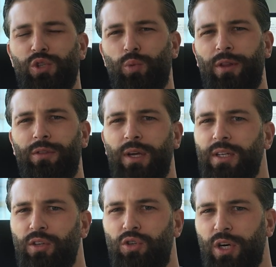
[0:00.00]
is one thing
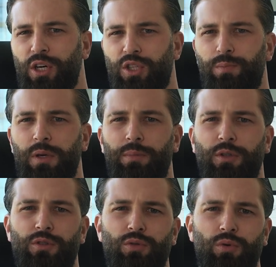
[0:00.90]
that triggers
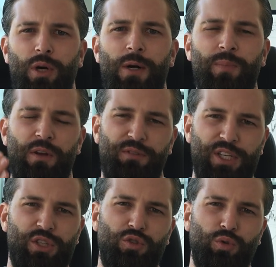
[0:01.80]
people to
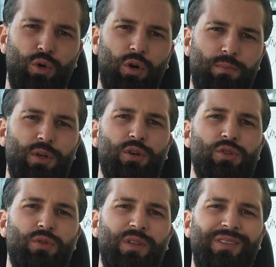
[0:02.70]
invest into gold, but
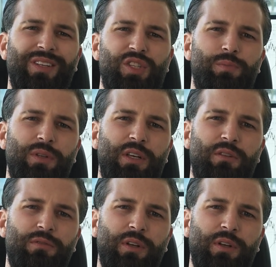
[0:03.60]
also the disbelief